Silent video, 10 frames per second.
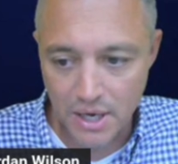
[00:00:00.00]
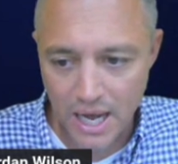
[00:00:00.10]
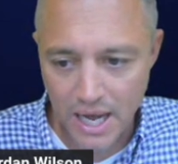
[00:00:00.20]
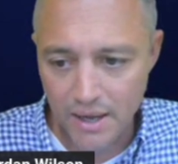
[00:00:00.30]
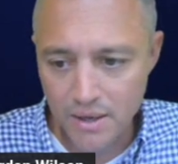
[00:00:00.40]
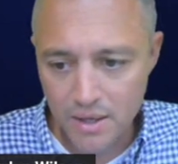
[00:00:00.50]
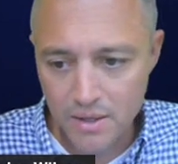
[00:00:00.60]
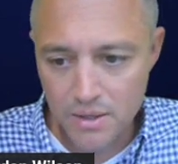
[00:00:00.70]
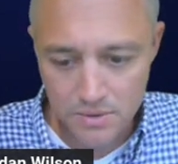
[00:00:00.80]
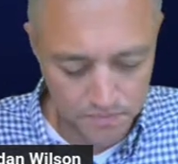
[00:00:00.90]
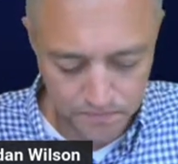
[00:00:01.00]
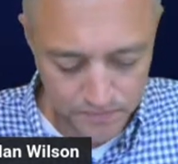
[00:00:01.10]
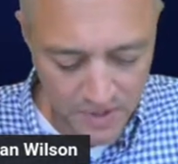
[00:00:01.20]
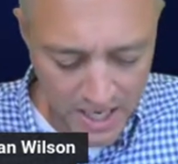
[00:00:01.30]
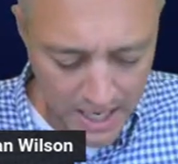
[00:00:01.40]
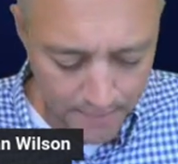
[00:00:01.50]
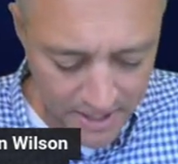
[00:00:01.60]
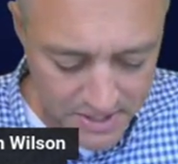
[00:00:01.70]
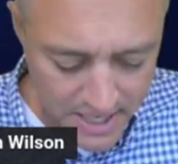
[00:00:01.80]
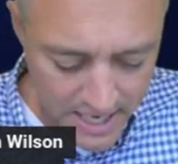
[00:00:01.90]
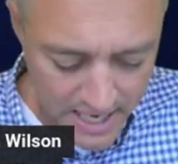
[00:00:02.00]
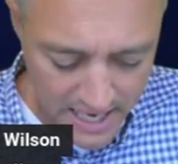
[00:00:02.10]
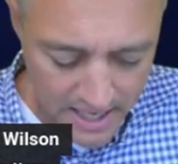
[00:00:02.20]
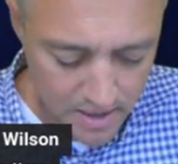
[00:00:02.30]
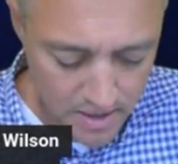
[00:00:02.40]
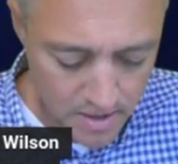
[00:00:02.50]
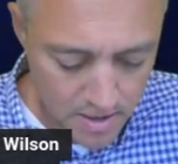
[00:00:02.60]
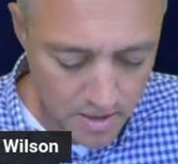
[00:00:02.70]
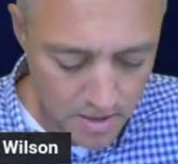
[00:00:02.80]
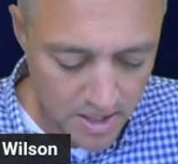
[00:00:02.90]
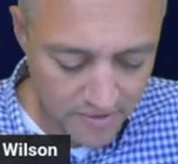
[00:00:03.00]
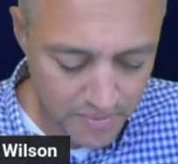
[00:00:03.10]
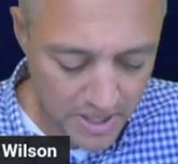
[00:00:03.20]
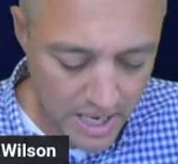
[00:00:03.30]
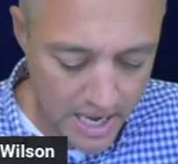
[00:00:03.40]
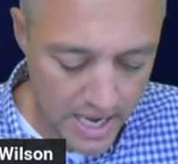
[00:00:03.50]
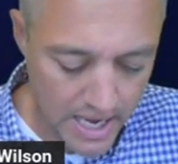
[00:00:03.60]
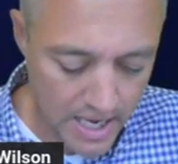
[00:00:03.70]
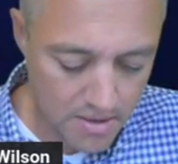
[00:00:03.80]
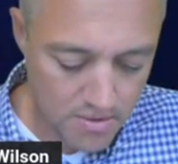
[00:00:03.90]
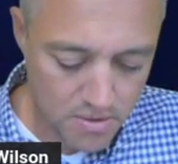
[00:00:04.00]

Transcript: I'm going to say, give me a